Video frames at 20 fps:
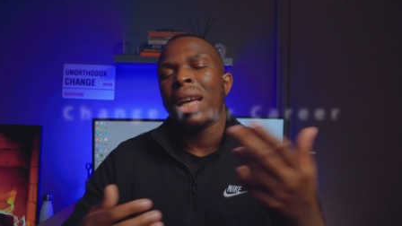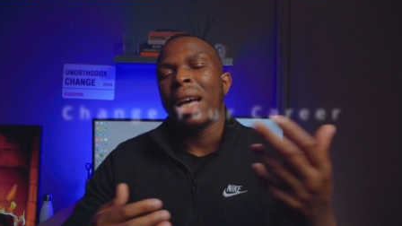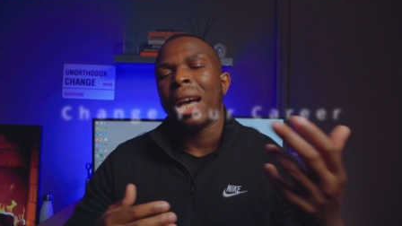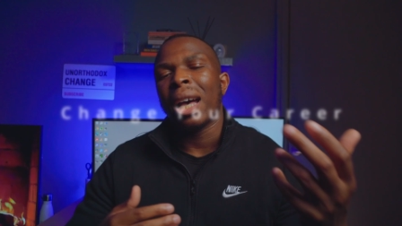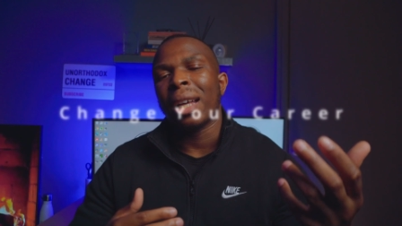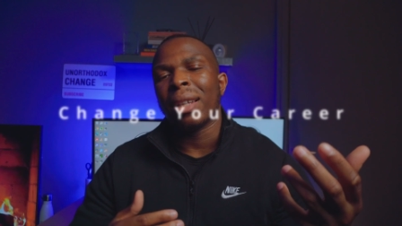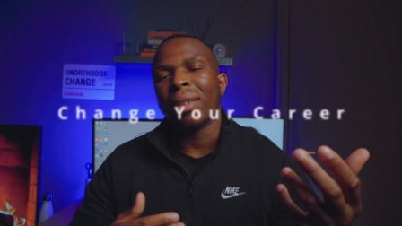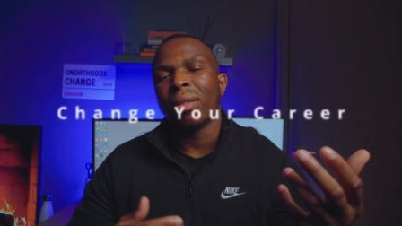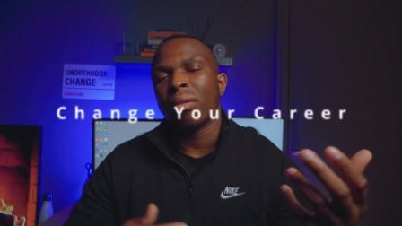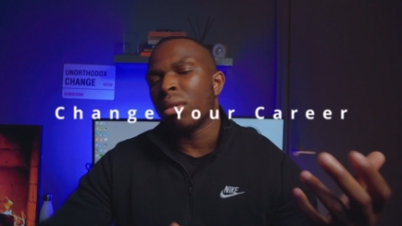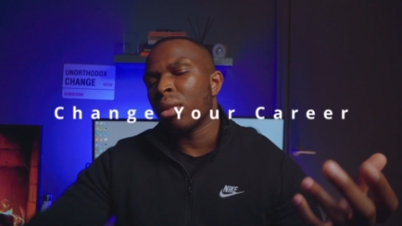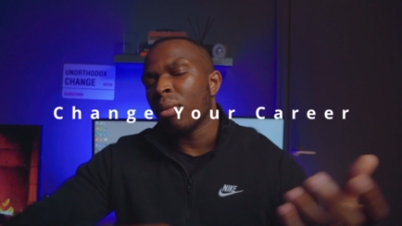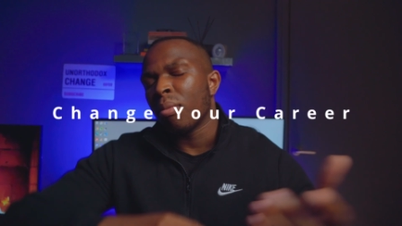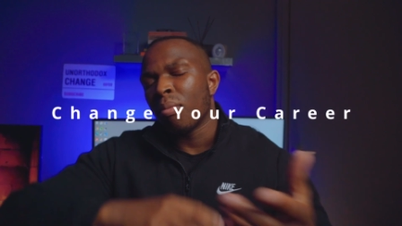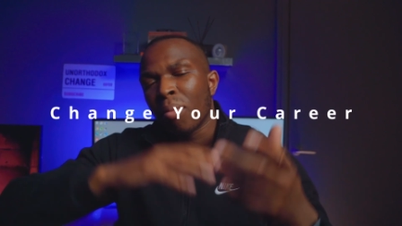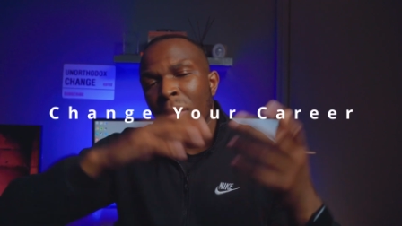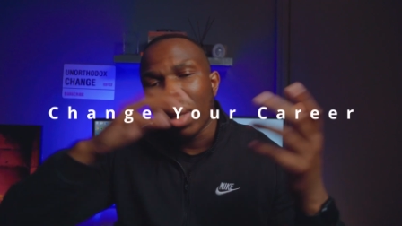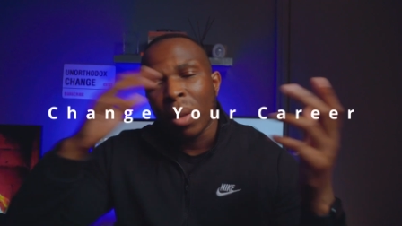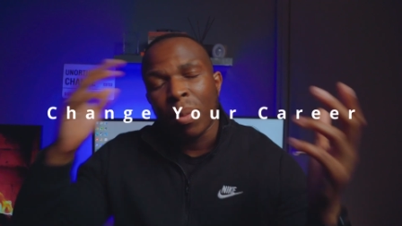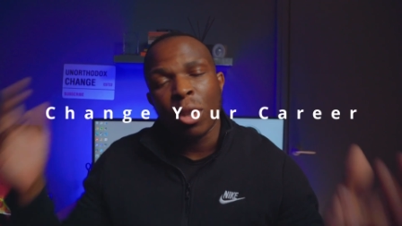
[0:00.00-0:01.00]
and
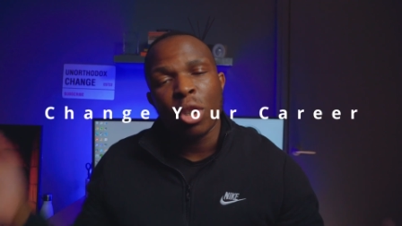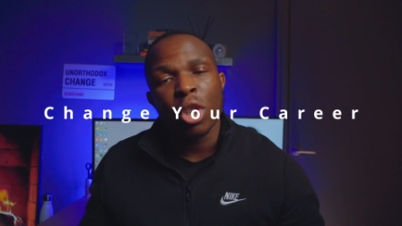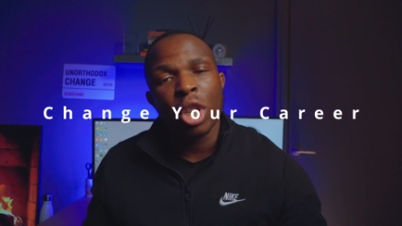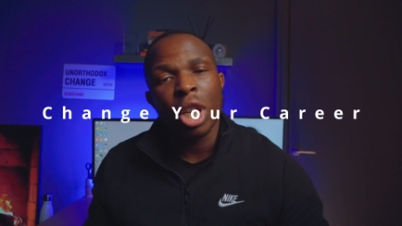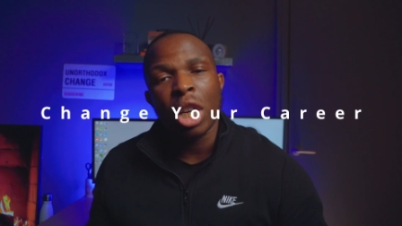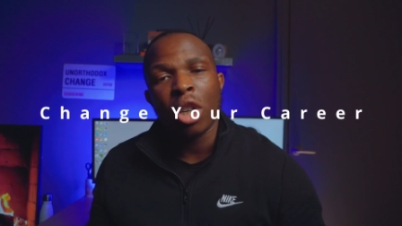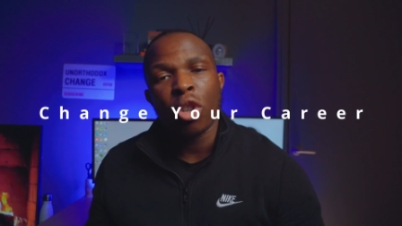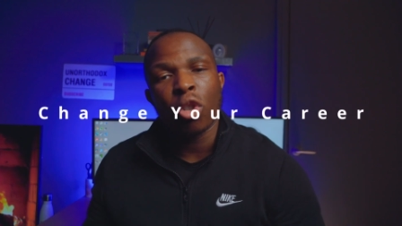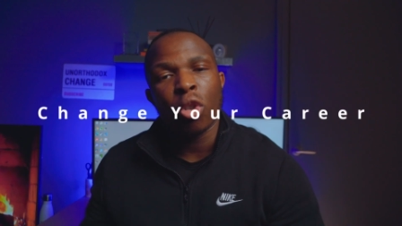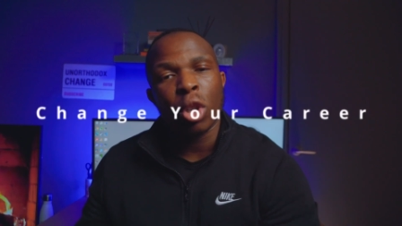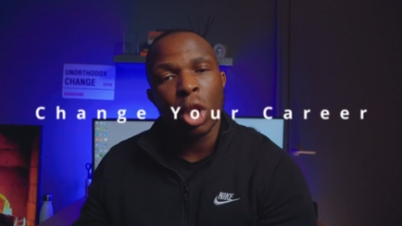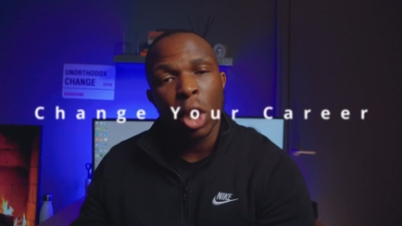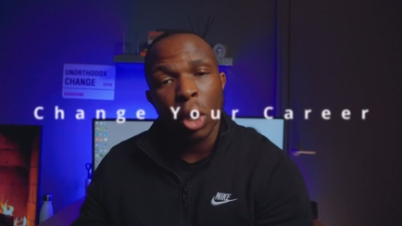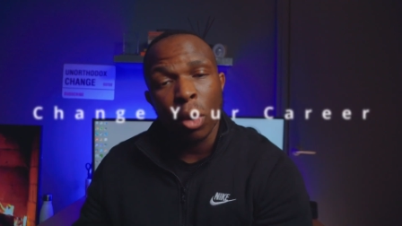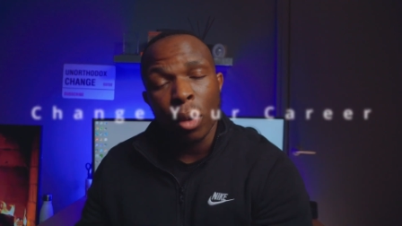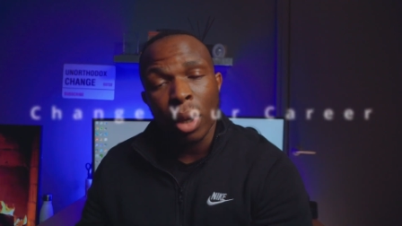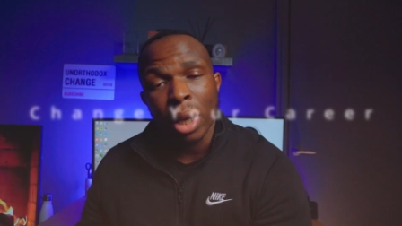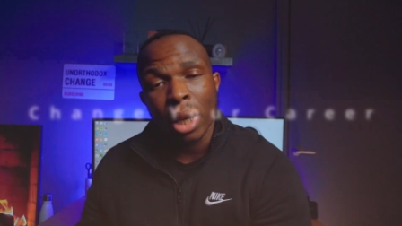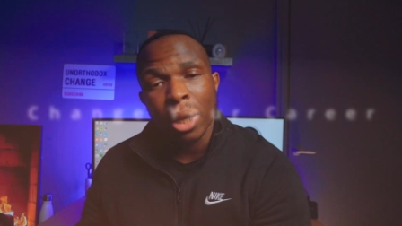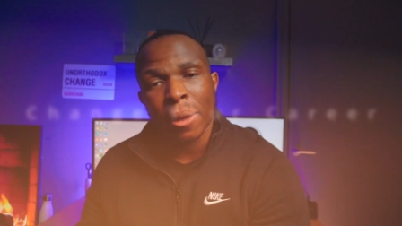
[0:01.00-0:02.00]
maybe change your
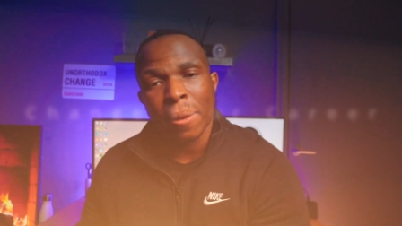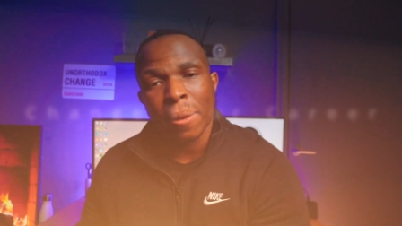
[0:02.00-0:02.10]
career.